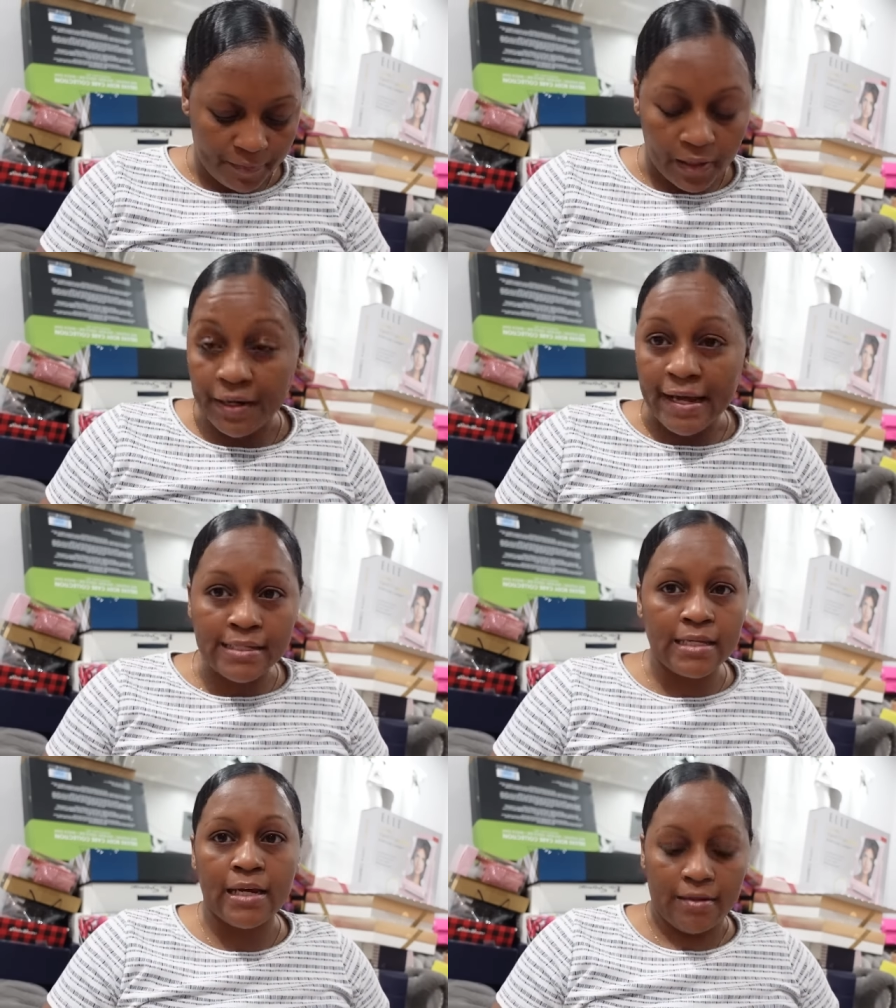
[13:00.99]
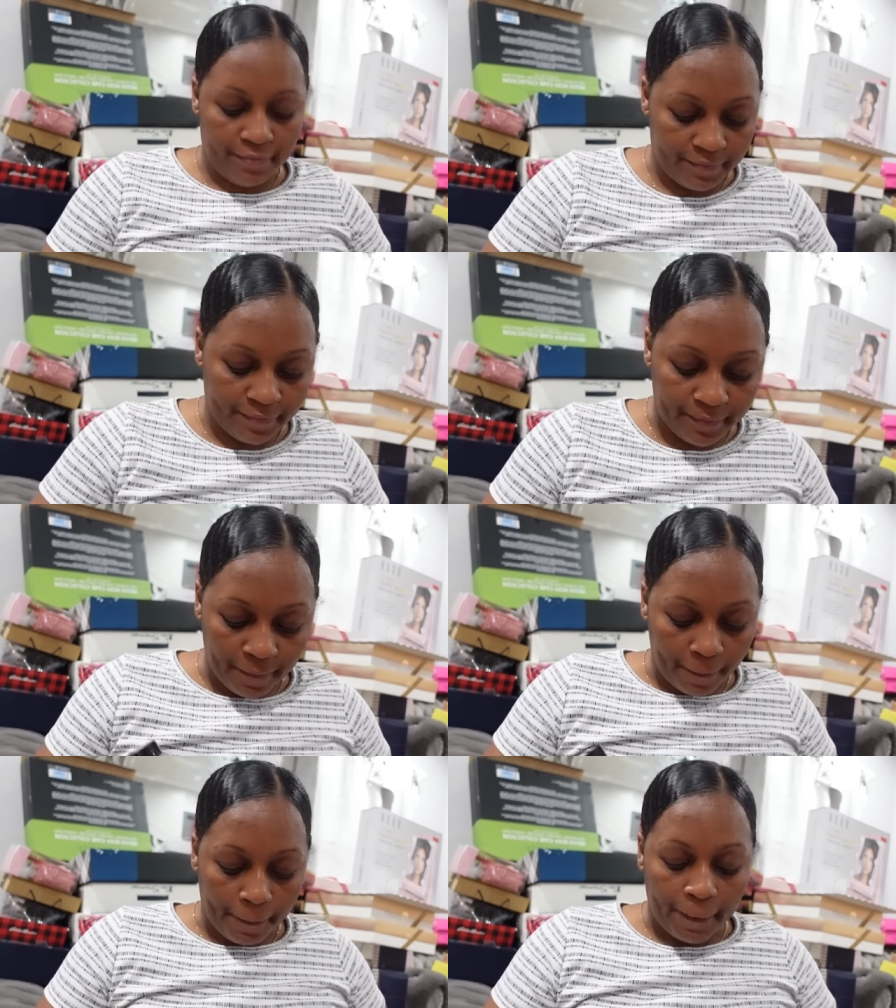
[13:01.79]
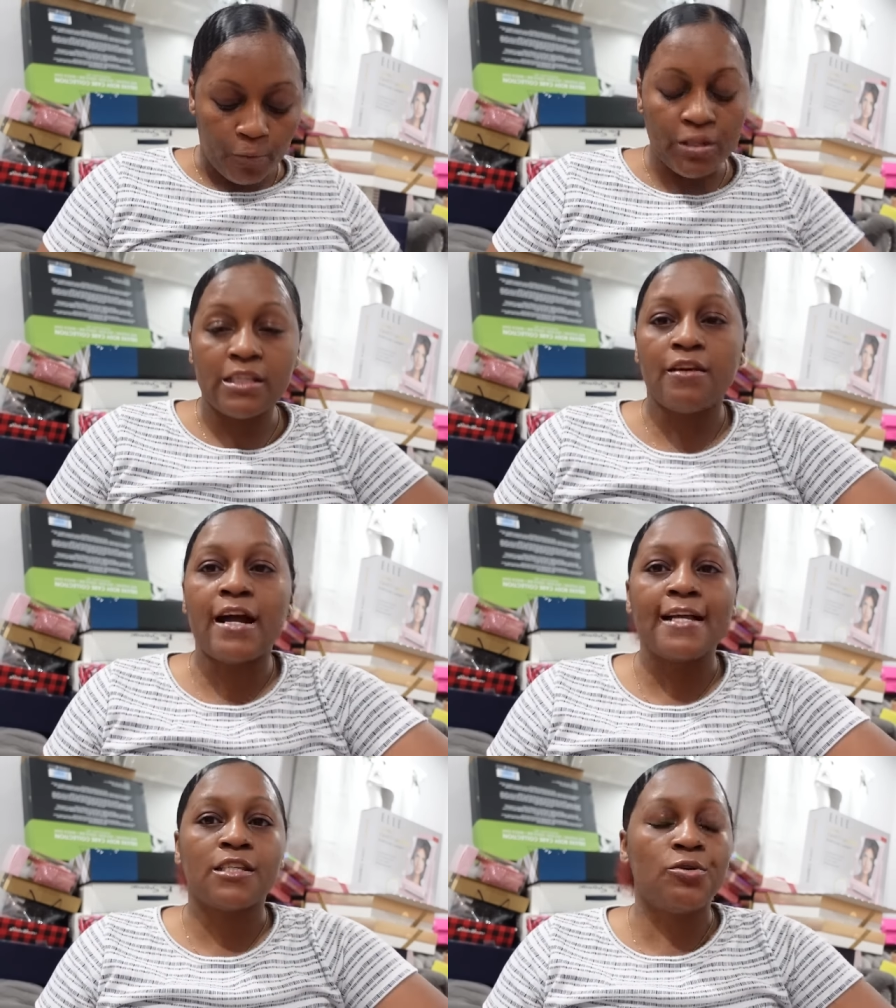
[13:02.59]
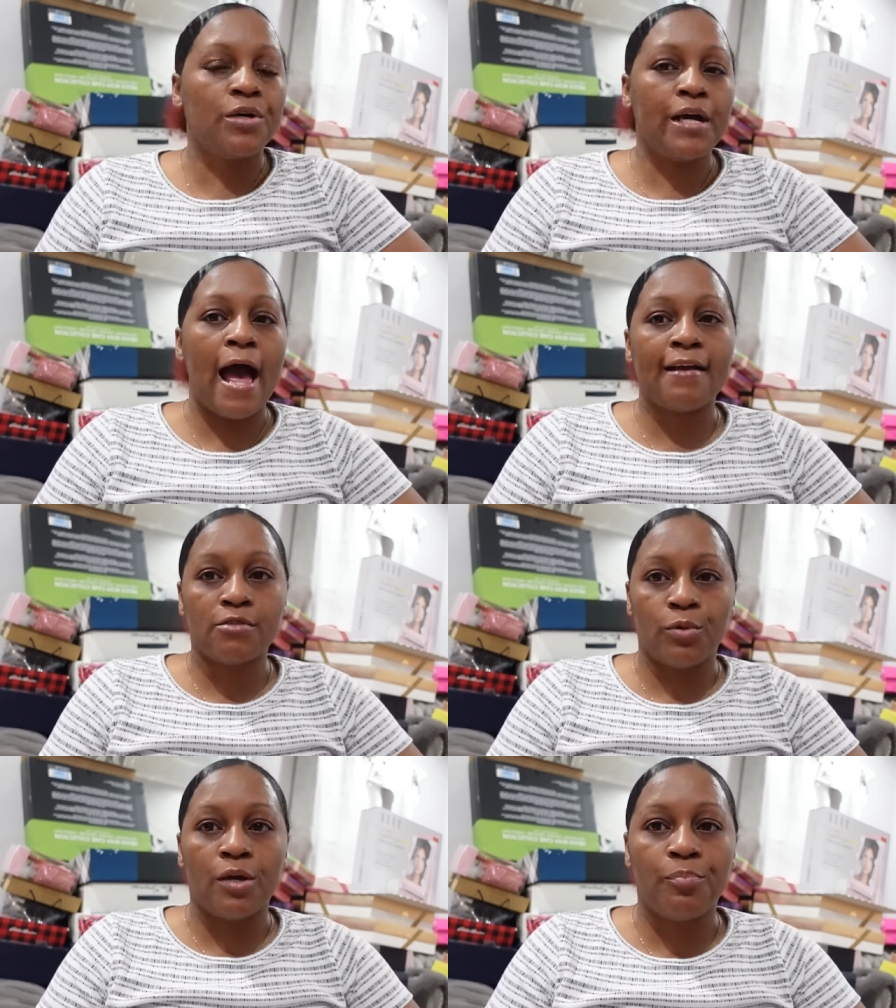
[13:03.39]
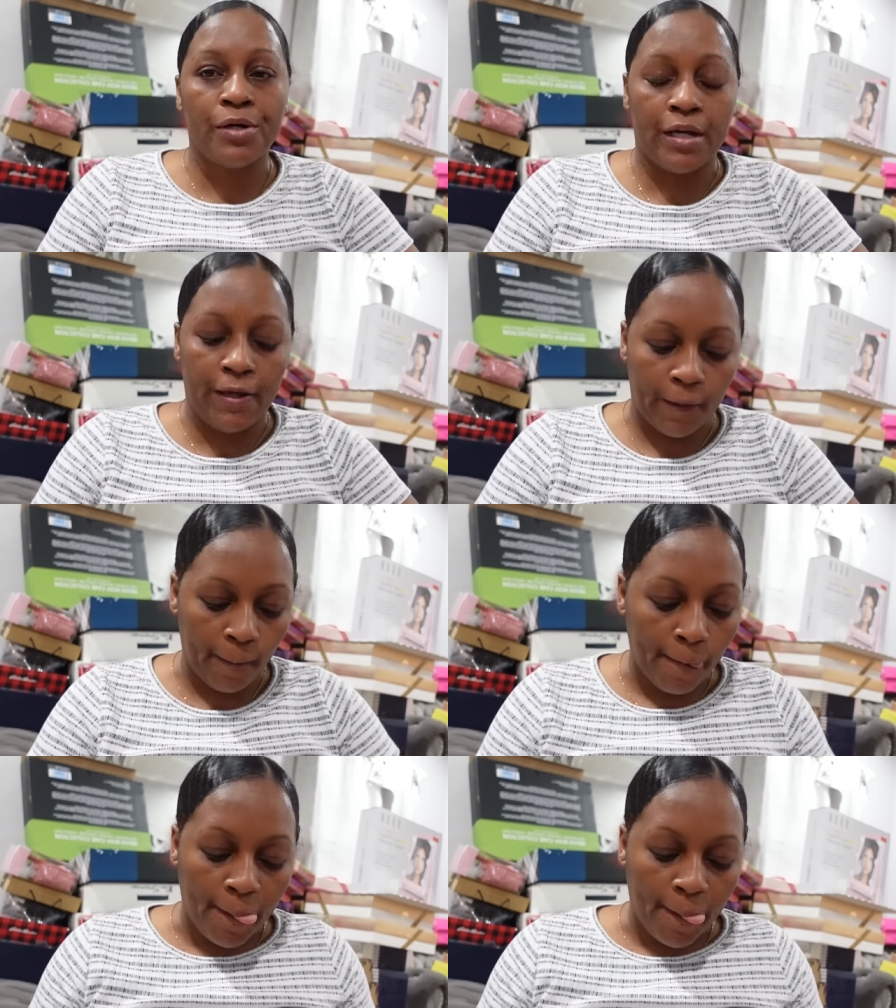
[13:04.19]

And that's it. We still got two good items we can put in here.